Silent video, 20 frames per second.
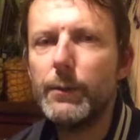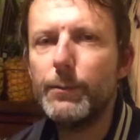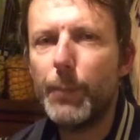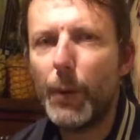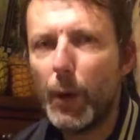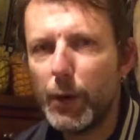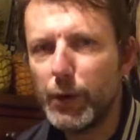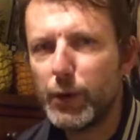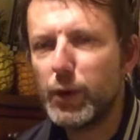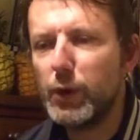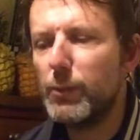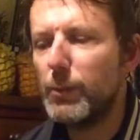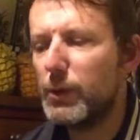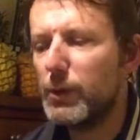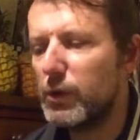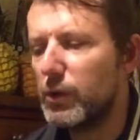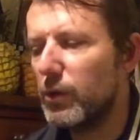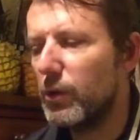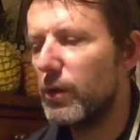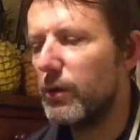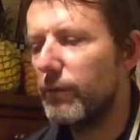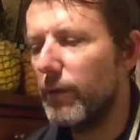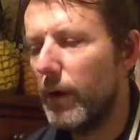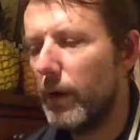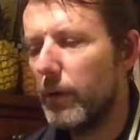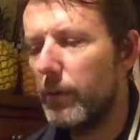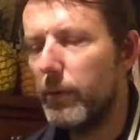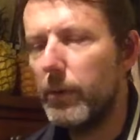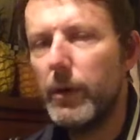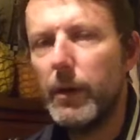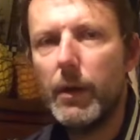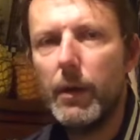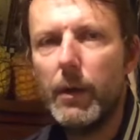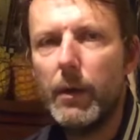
buying too much toilet roll,